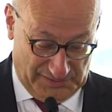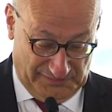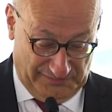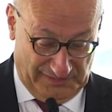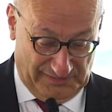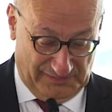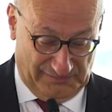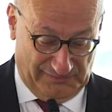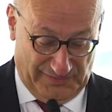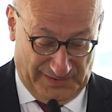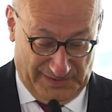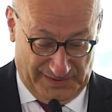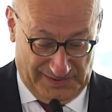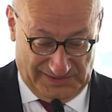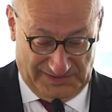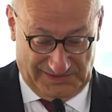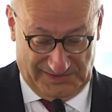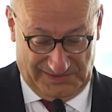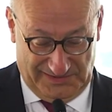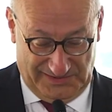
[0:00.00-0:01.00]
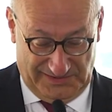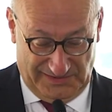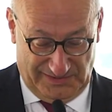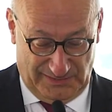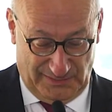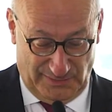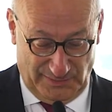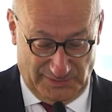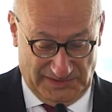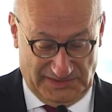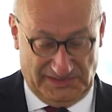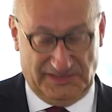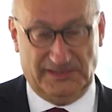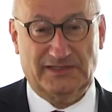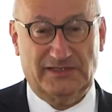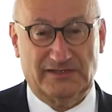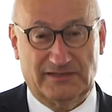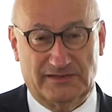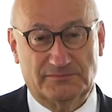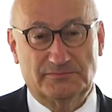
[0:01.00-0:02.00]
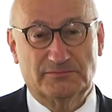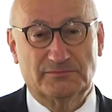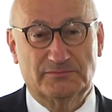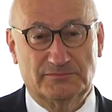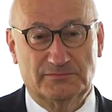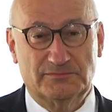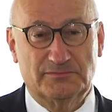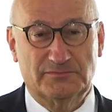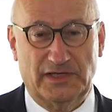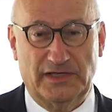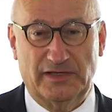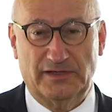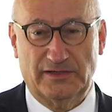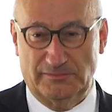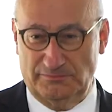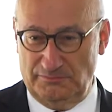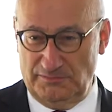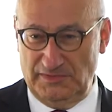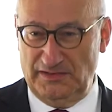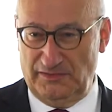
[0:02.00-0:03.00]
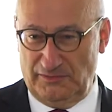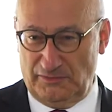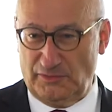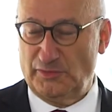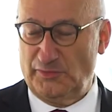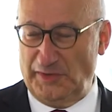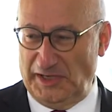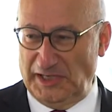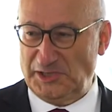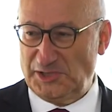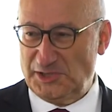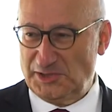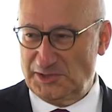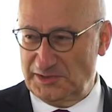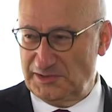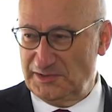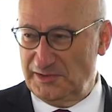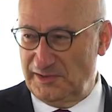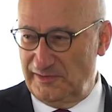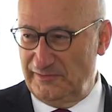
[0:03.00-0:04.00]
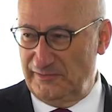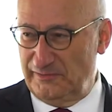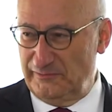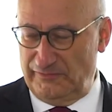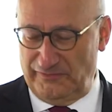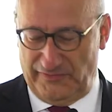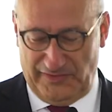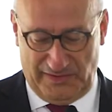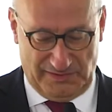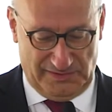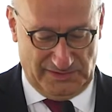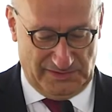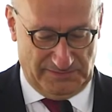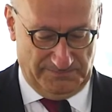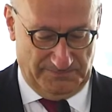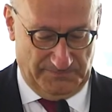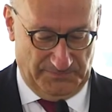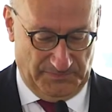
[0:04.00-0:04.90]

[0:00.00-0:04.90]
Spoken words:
of this fight, including in the creation of the fund.